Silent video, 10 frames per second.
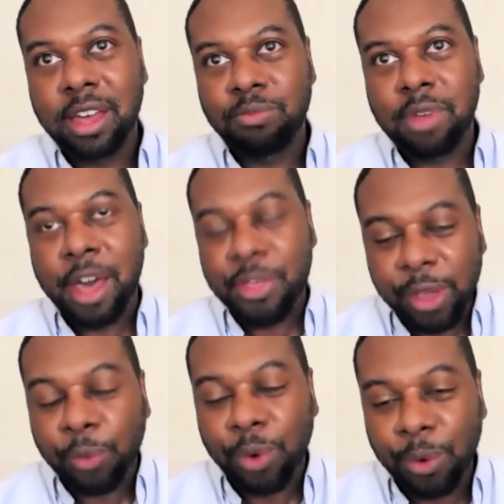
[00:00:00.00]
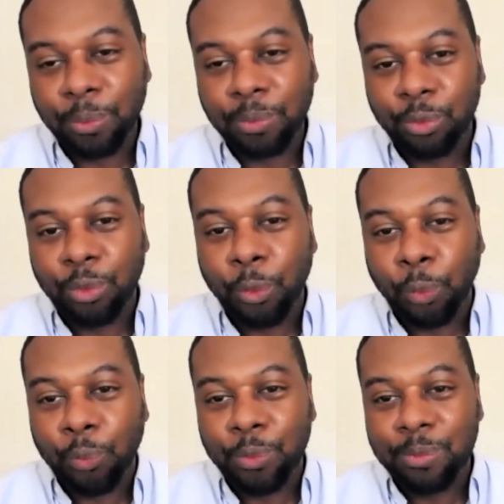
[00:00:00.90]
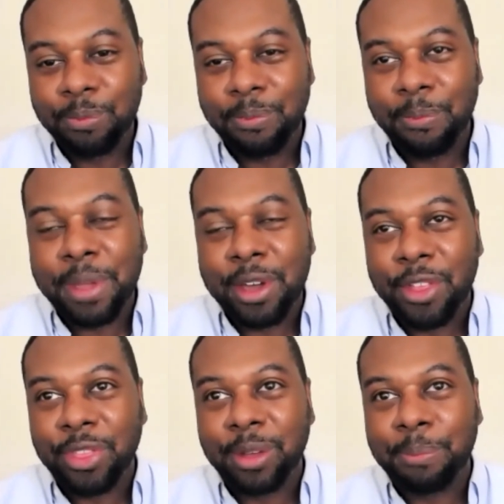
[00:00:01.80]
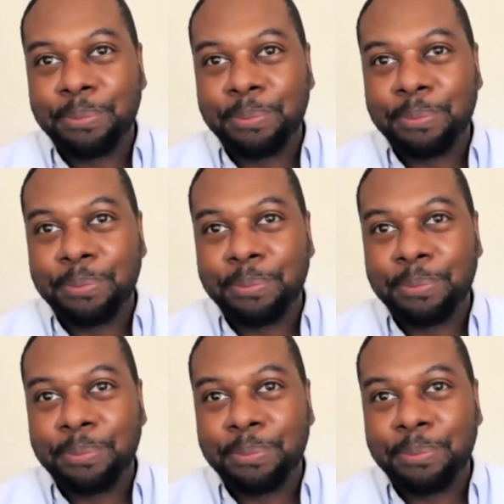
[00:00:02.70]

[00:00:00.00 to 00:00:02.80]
I think we'll be on the